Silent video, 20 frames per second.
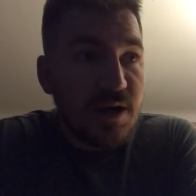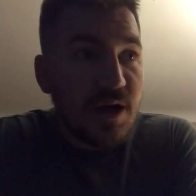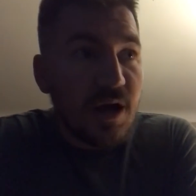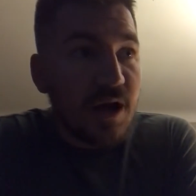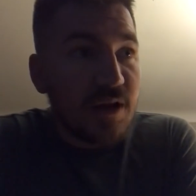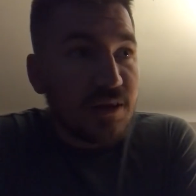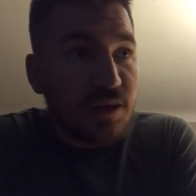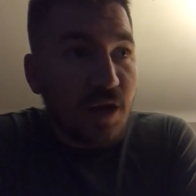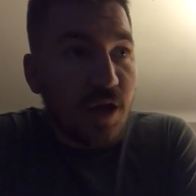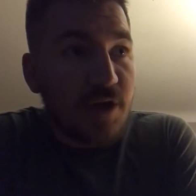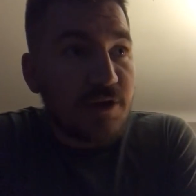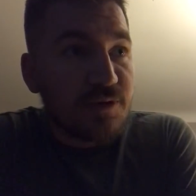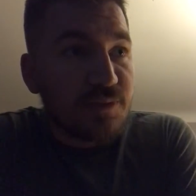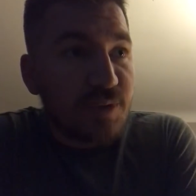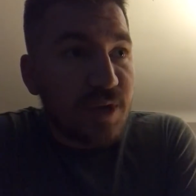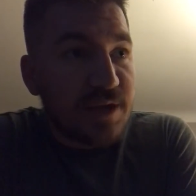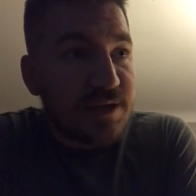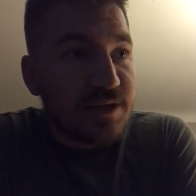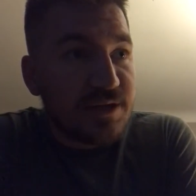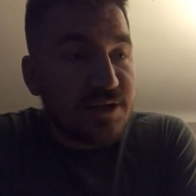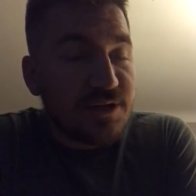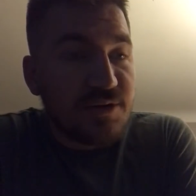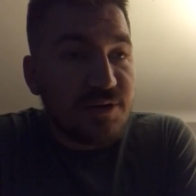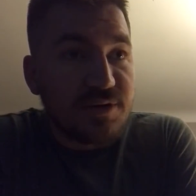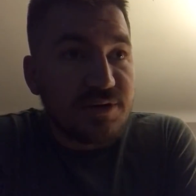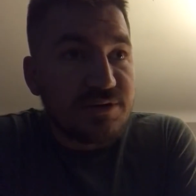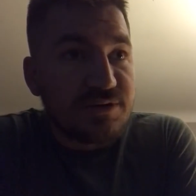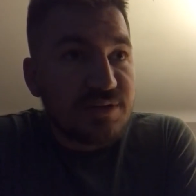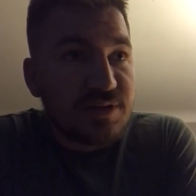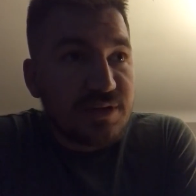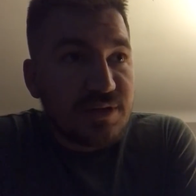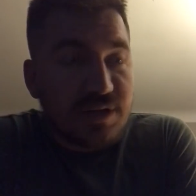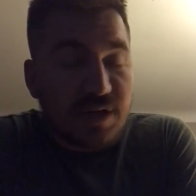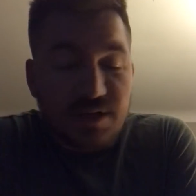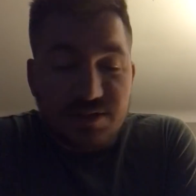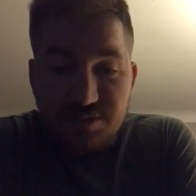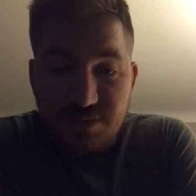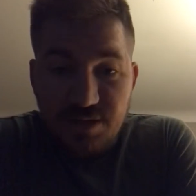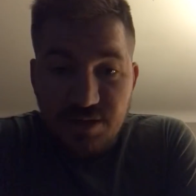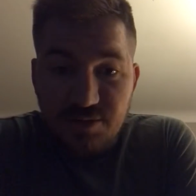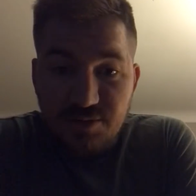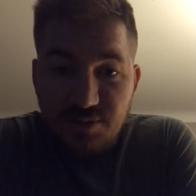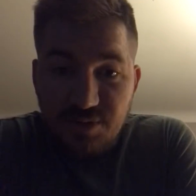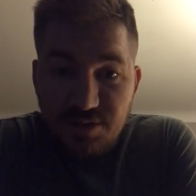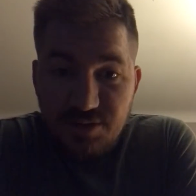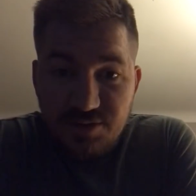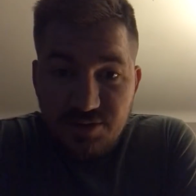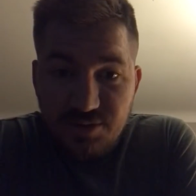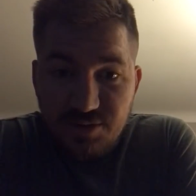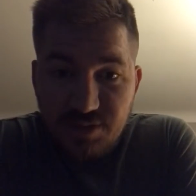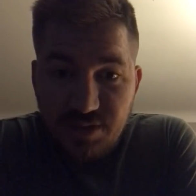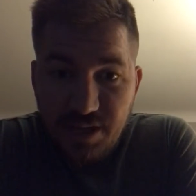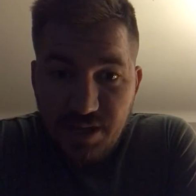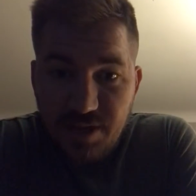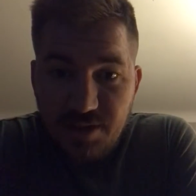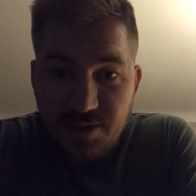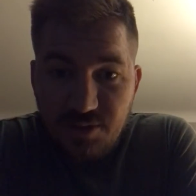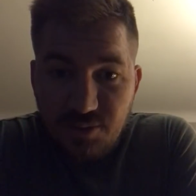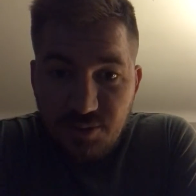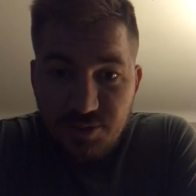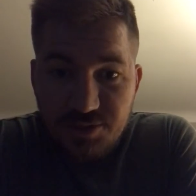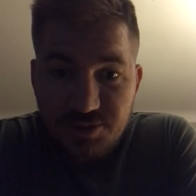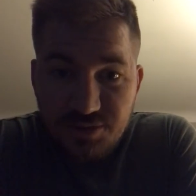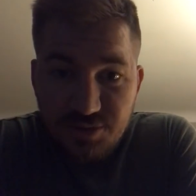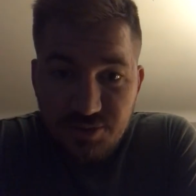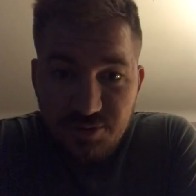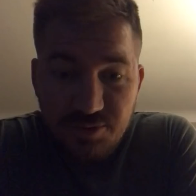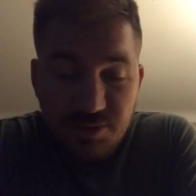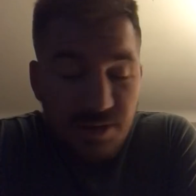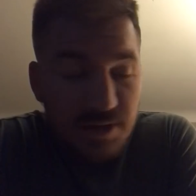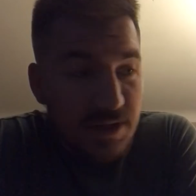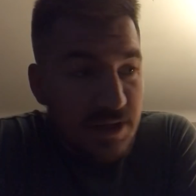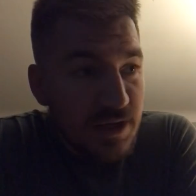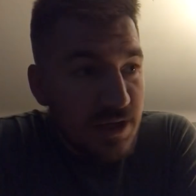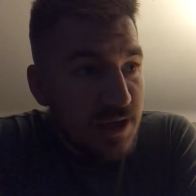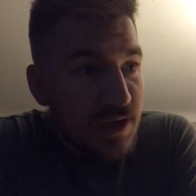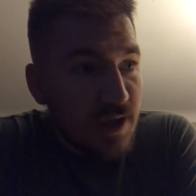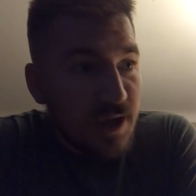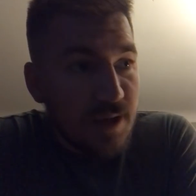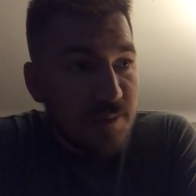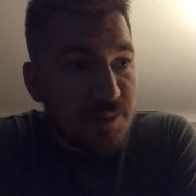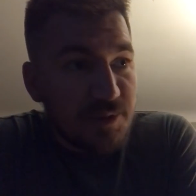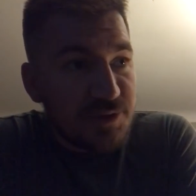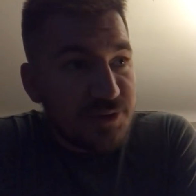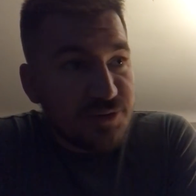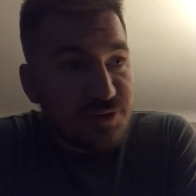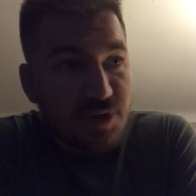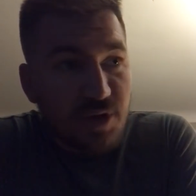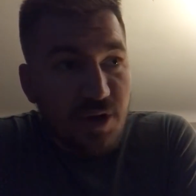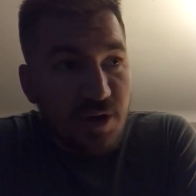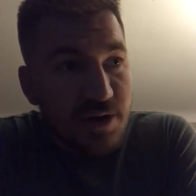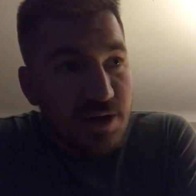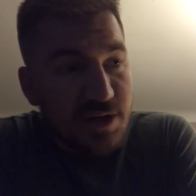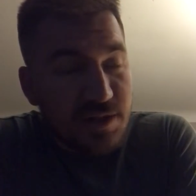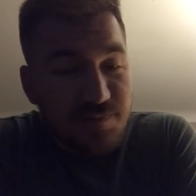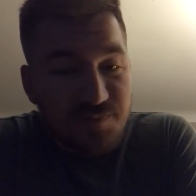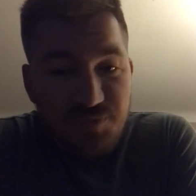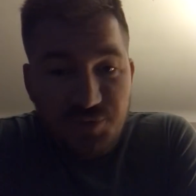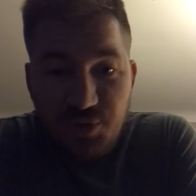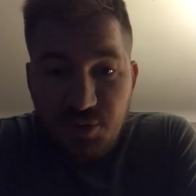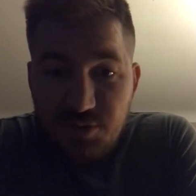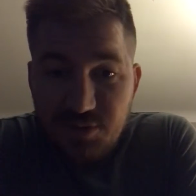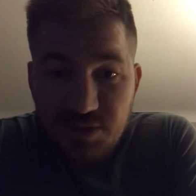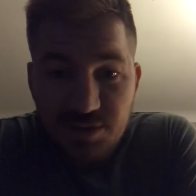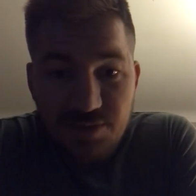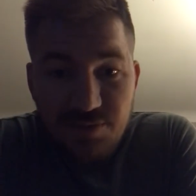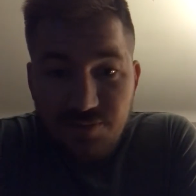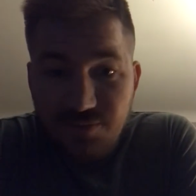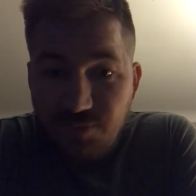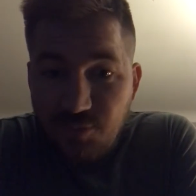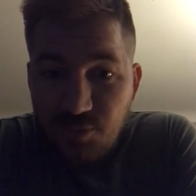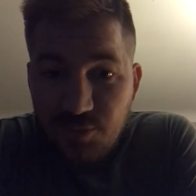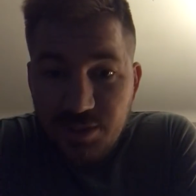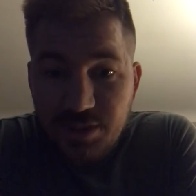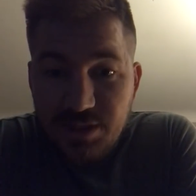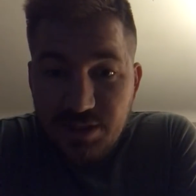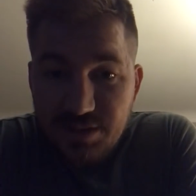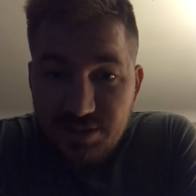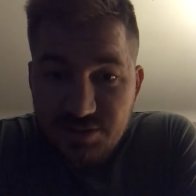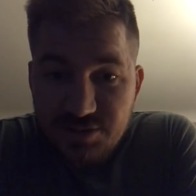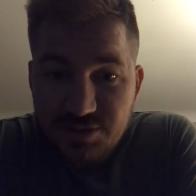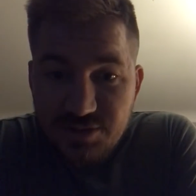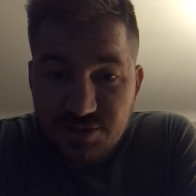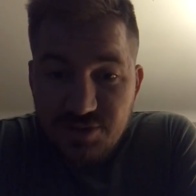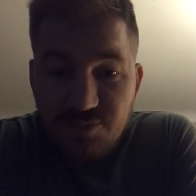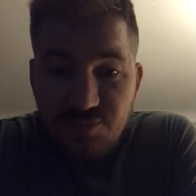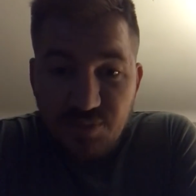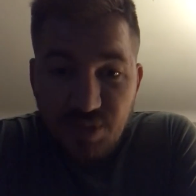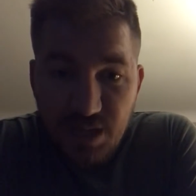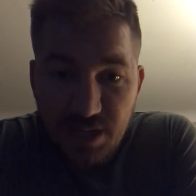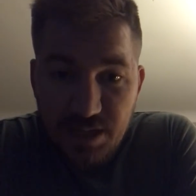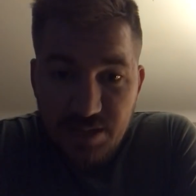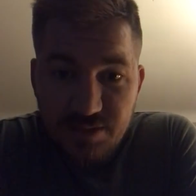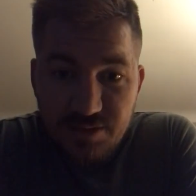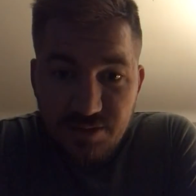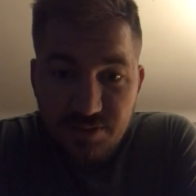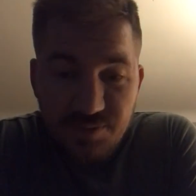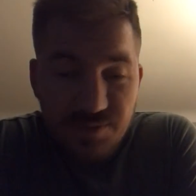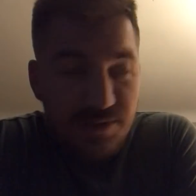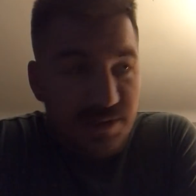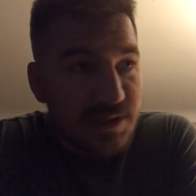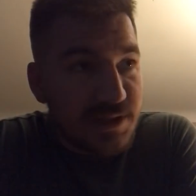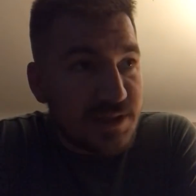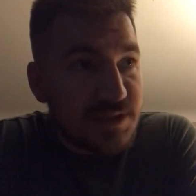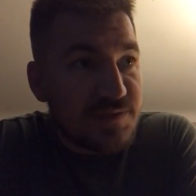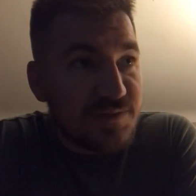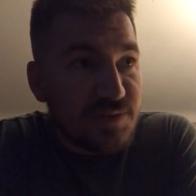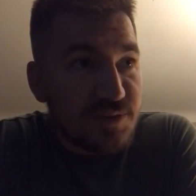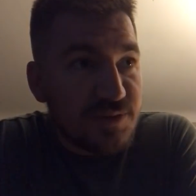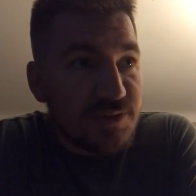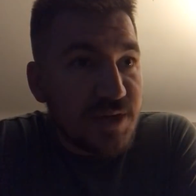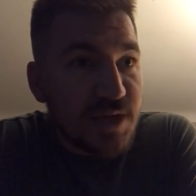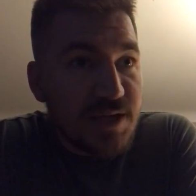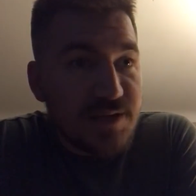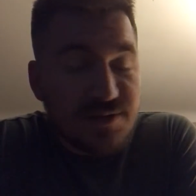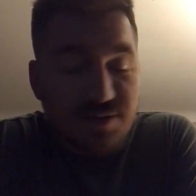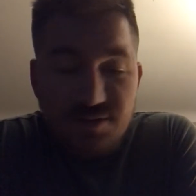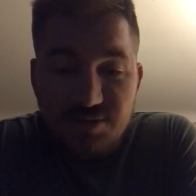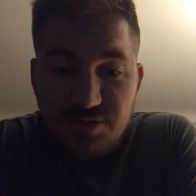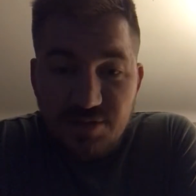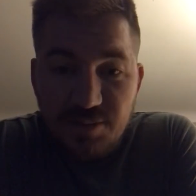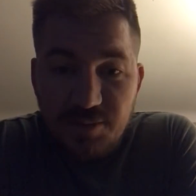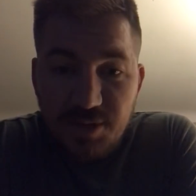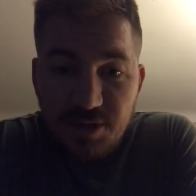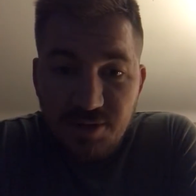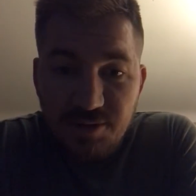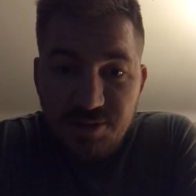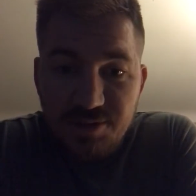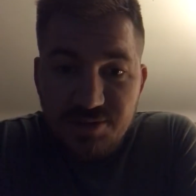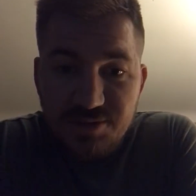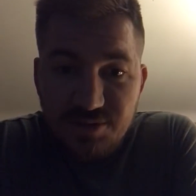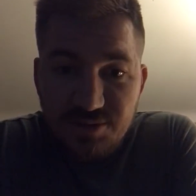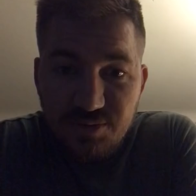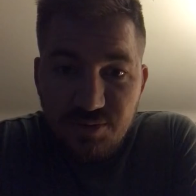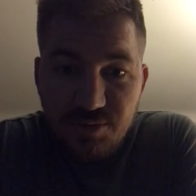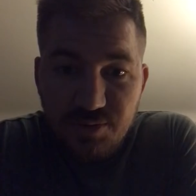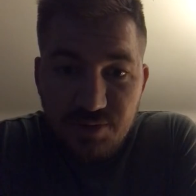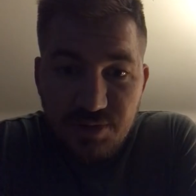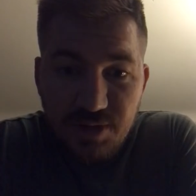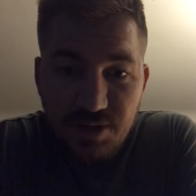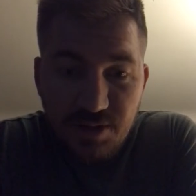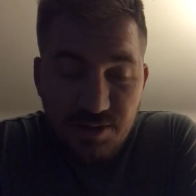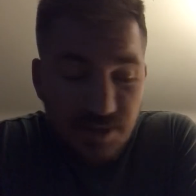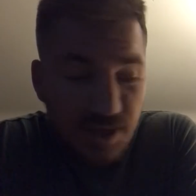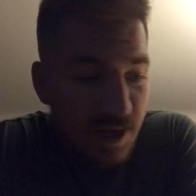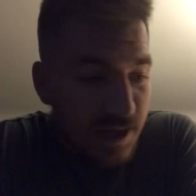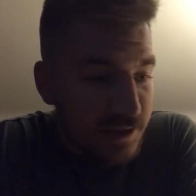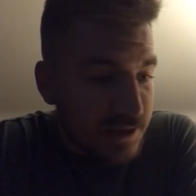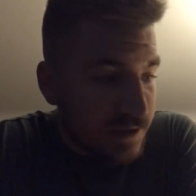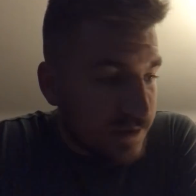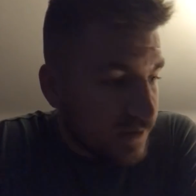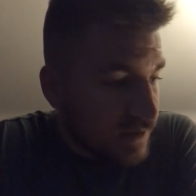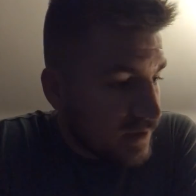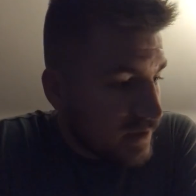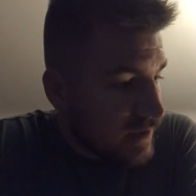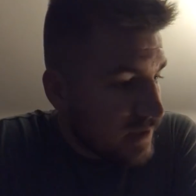a lot of rain. I know it got downgraded to a Category 2, but they're talking 30 to 40 inches of rain over the next few days in some areas in North Carolina.